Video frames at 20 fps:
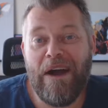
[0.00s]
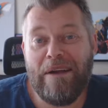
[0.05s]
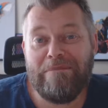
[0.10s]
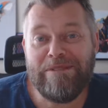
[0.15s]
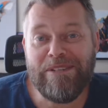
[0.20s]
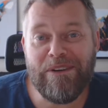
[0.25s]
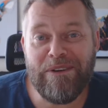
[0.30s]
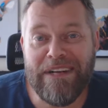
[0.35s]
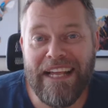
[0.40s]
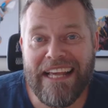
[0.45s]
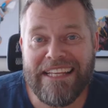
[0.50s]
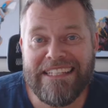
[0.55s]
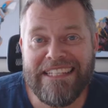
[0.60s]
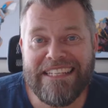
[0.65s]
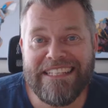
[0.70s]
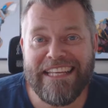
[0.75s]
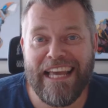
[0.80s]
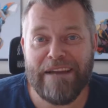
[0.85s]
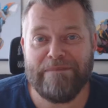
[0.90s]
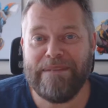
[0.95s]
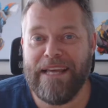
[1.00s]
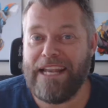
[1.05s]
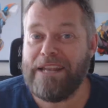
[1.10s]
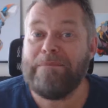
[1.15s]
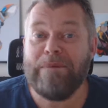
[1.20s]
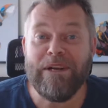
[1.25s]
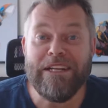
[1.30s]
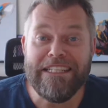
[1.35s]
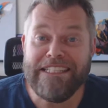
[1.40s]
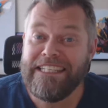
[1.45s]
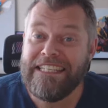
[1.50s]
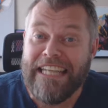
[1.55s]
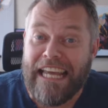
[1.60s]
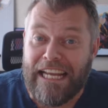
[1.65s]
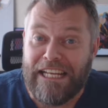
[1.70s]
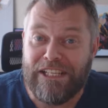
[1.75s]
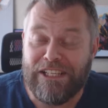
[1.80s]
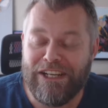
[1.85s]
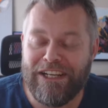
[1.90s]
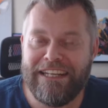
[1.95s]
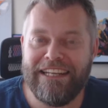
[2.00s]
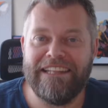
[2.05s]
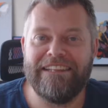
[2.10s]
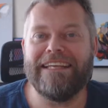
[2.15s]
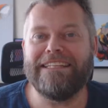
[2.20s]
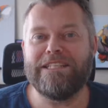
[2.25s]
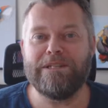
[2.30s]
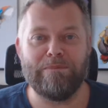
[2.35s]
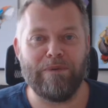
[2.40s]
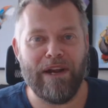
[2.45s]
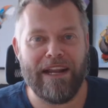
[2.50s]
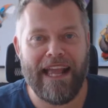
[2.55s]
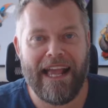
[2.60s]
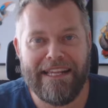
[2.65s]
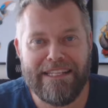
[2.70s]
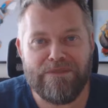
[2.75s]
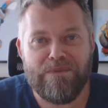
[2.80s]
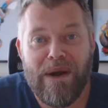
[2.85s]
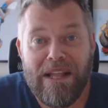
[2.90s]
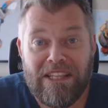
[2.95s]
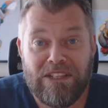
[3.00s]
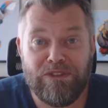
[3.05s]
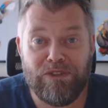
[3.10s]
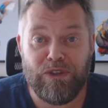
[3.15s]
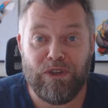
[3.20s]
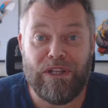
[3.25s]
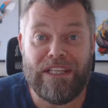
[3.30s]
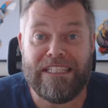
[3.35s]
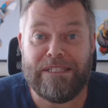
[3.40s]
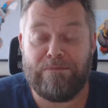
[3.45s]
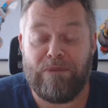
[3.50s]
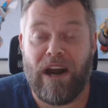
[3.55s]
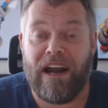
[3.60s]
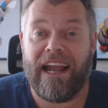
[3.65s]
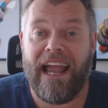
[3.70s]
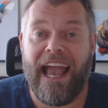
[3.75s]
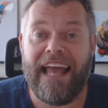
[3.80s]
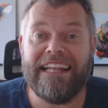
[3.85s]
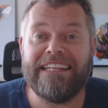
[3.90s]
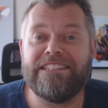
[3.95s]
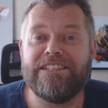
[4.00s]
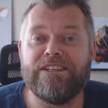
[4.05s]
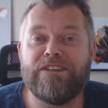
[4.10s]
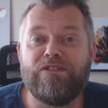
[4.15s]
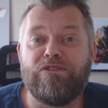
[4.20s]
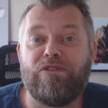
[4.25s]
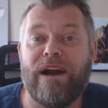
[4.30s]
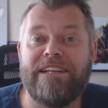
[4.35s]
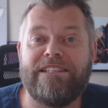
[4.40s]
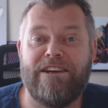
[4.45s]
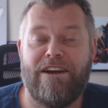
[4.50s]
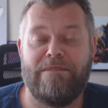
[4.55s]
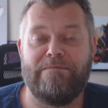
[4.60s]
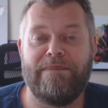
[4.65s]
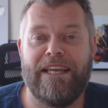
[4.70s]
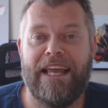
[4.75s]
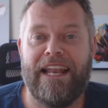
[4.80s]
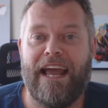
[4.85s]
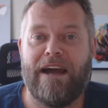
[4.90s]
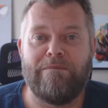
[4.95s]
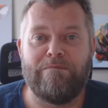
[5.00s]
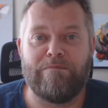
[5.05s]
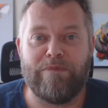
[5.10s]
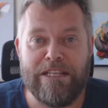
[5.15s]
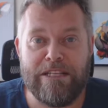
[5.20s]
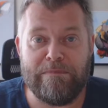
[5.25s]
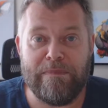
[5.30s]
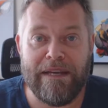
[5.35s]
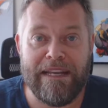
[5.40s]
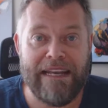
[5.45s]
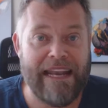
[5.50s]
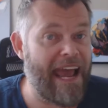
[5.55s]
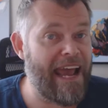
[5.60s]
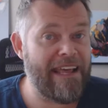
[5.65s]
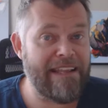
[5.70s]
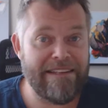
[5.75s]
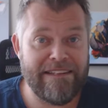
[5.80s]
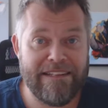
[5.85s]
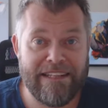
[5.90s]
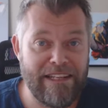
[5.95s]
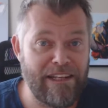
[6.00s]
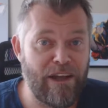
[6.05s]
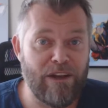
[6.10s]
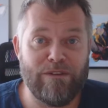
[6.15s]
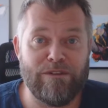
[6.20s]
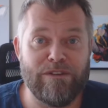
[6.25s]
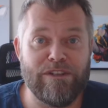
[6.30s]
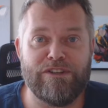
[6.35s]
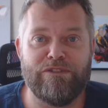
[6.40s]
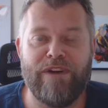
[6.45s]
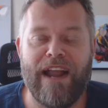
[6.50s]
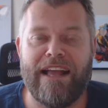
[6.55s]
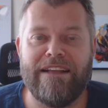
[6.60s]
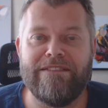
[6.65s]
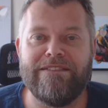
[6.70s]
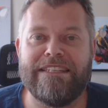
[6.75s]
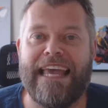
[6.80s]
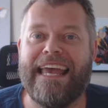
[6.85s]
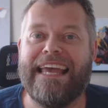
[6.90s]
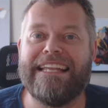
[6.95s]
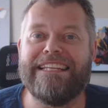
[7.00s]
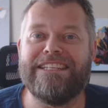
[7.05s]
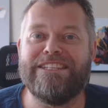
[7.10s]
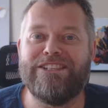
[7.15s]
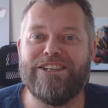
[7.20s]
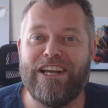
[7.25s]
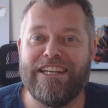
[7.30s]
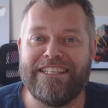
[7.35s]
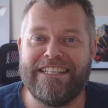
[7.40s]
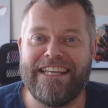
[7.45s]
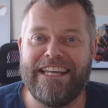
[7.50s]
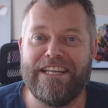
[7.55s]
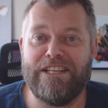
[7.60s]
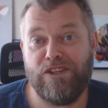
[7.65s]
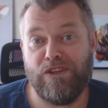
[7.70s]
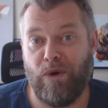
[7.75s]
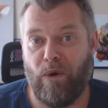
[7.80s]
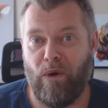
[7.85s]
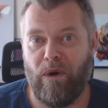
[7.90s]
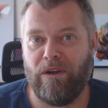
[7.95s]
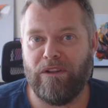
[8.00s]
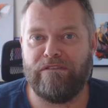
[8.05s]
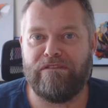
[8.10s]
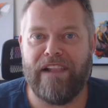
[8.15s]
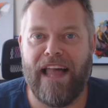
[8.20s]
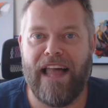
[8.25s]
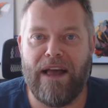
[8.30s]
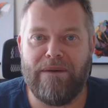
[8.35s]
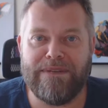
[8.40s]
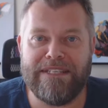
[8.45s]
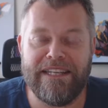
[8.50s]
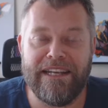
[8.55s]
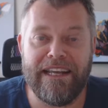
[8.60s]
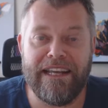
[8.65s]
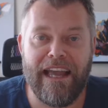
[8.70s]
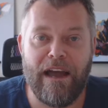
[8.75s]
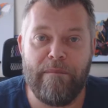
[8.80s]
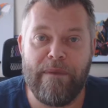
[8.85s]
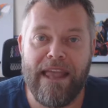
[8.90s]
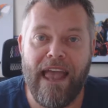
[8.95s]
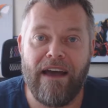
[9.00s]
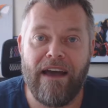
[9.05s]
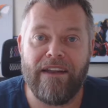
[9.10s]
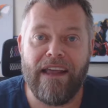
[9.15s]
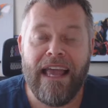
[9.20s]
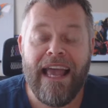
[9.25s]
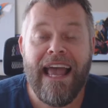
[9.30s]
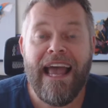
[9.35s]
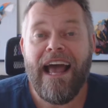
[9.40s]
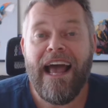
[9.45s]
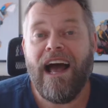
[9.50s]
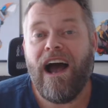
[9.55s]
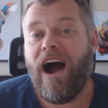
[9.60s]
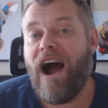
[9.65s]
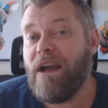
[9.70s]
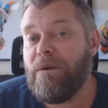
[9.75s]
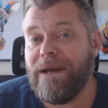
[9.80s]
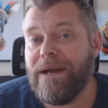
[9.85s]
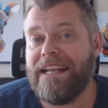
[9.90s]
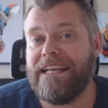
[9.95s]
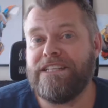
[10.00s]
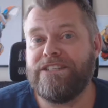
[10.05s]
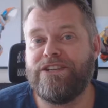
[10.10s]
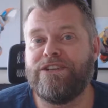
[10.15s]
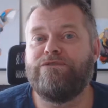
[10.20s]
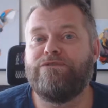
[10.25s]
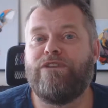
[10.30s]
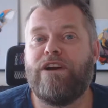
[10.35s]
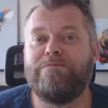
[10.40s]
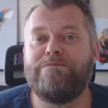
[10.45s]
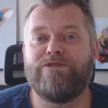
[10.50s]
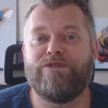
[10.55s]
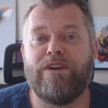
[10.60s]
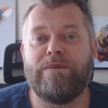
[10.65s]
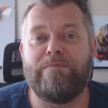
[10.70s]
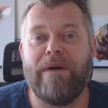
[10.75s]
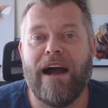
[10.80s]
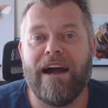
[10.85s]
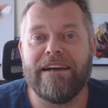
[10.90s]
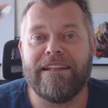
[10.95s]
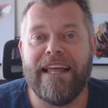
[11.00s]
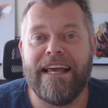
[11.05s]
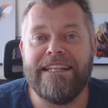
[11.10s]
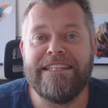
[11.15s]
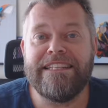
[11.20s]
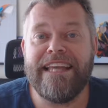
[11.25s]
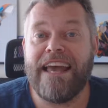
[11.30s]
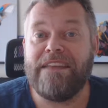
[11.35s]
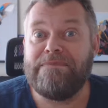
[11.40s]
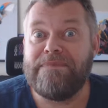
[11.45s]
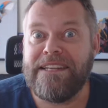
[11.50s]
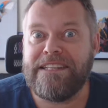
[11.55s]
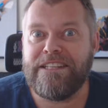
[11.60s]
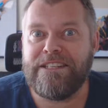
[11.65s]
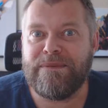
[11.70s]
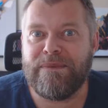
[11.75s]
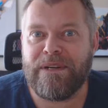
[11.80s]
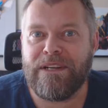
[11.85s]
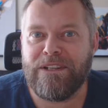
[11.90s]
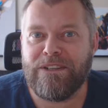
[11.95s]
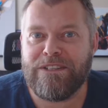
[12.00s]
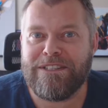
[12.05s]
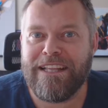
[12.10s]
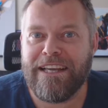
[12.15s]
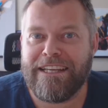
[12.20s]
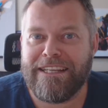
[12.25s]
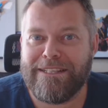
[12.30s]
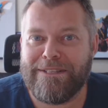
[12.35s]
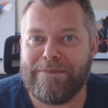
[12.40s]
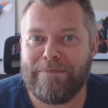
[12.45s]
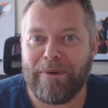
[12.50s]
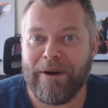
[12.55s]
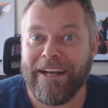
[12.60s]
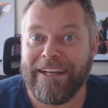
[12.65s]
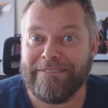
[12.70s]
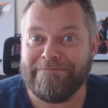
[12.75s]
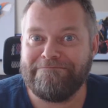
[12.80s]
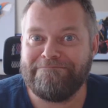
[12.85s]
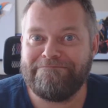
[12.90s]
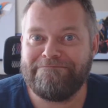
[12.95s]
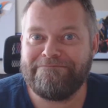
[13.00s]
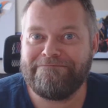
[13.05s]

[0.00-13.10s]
I'm sure it hasn't escaped anybody's attention that spring has well and truly sprung, and it's a great time to get out in Brisbane and the local surrounds and just enjoy all the flowers that are coming out. I went into Rome Street Parklands, and this is what it looks like in spring.